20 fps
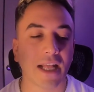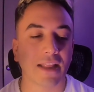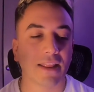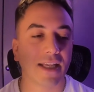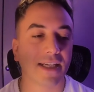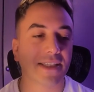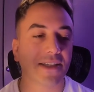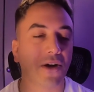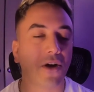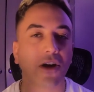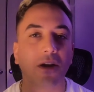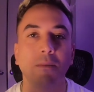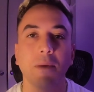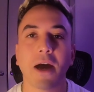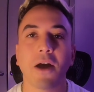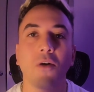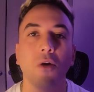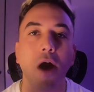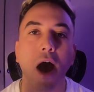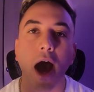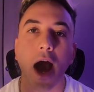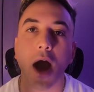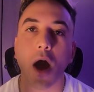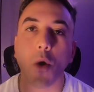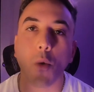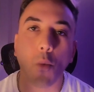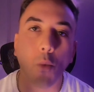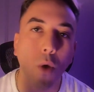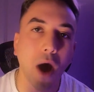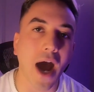let's talk about
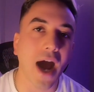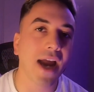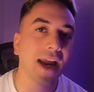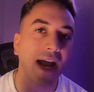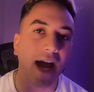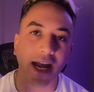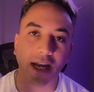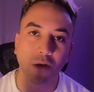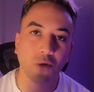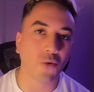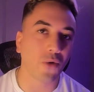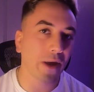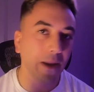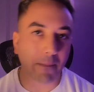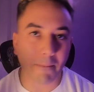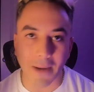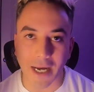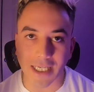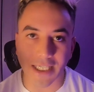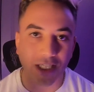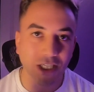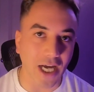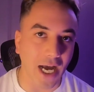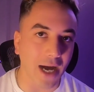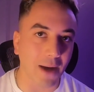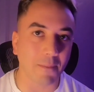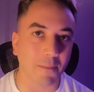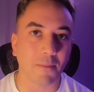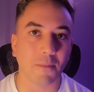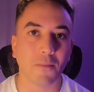why I quit my
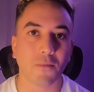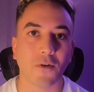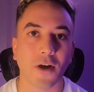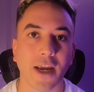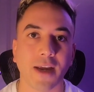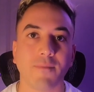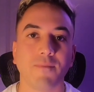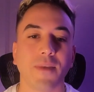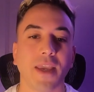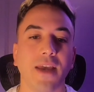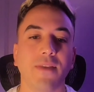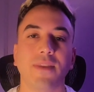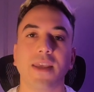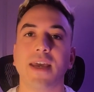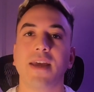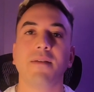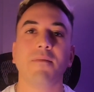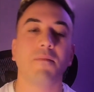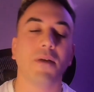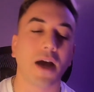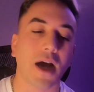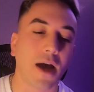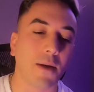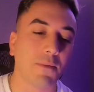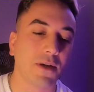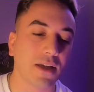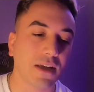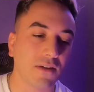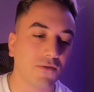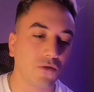job, right? And then I'm
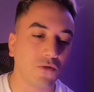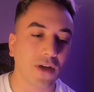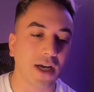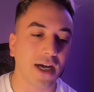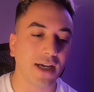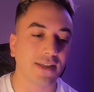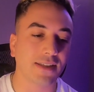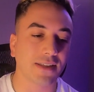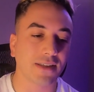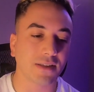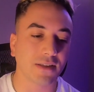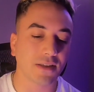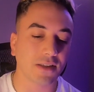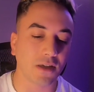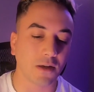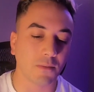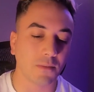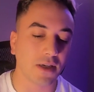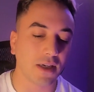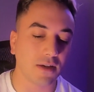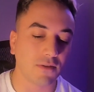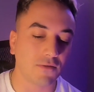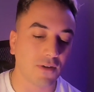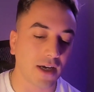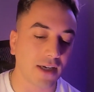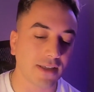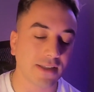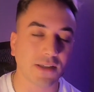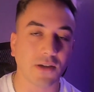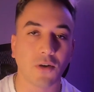going to give you guys some
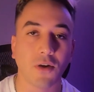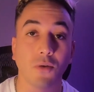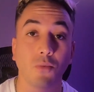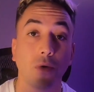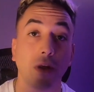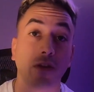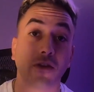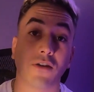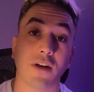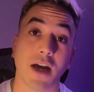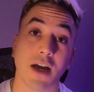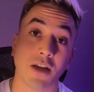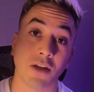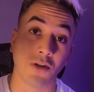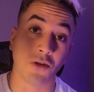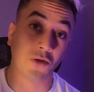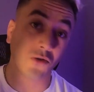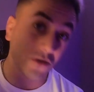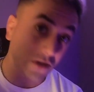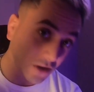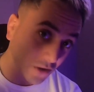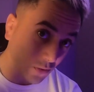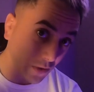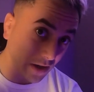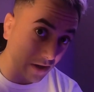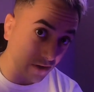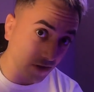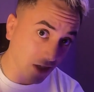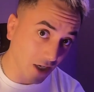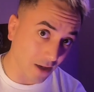advice on whether or not you should quit
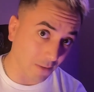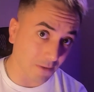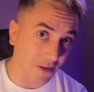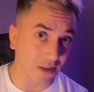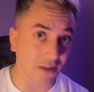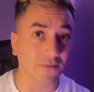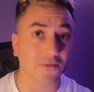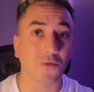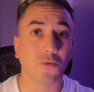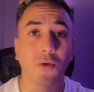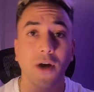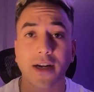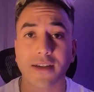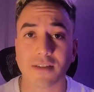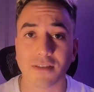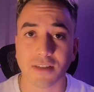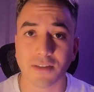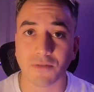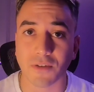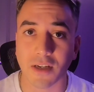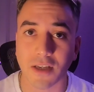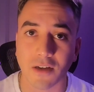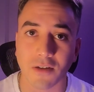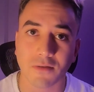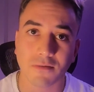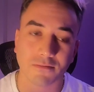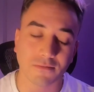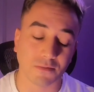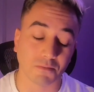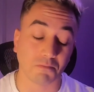your job, because if you're watching this
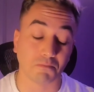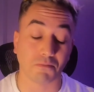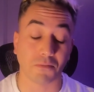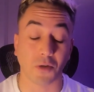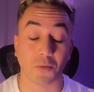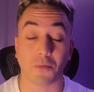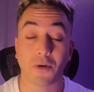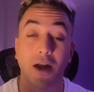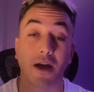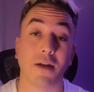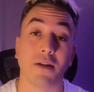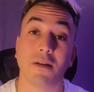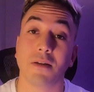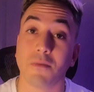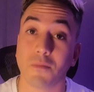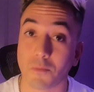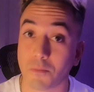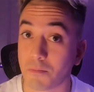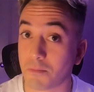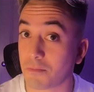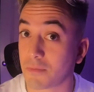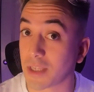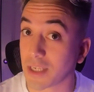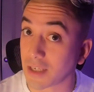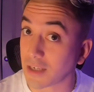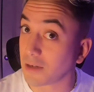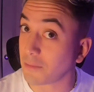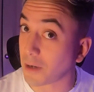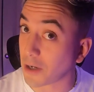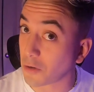video, you're probably
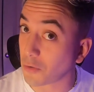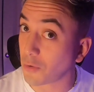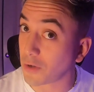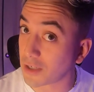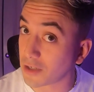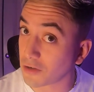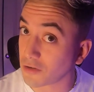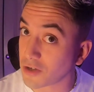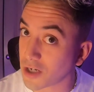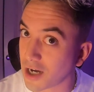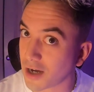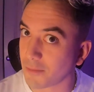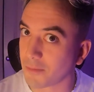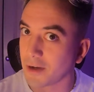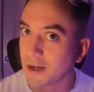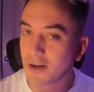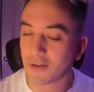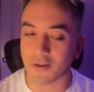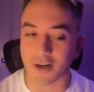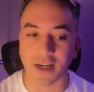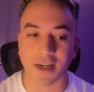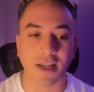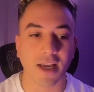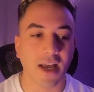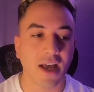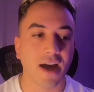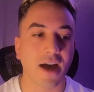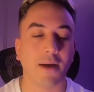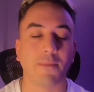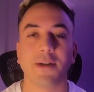thinking about quitting your job, right?
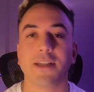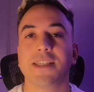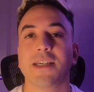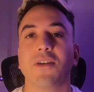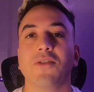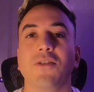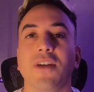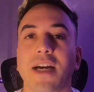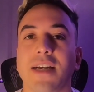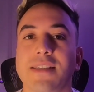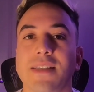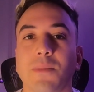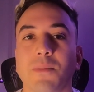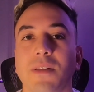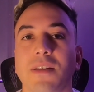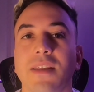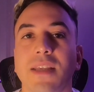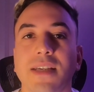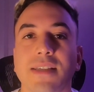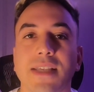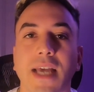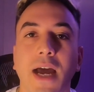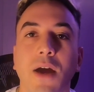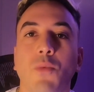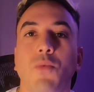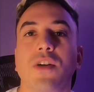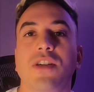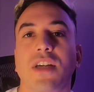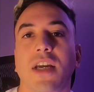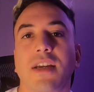I'm gonna tell you guys some of the things I
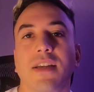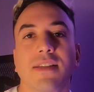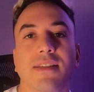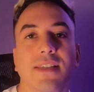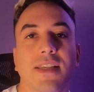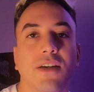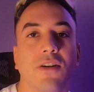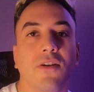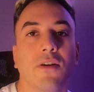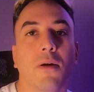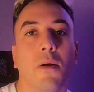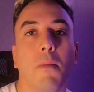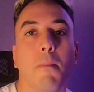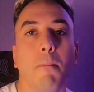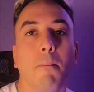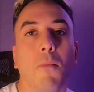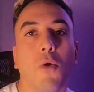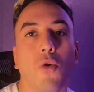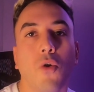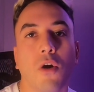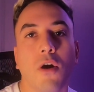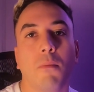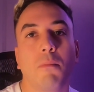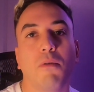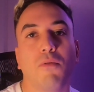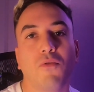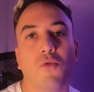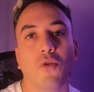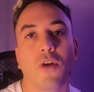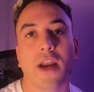wish I considered more
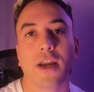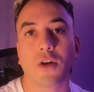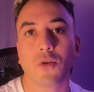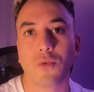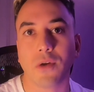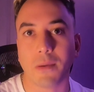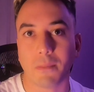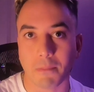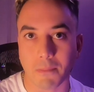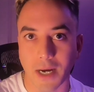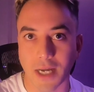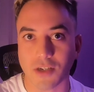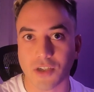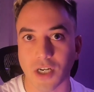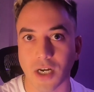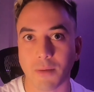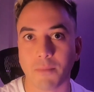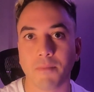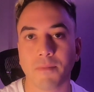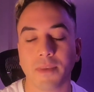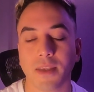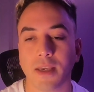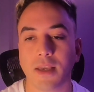before I quit my job.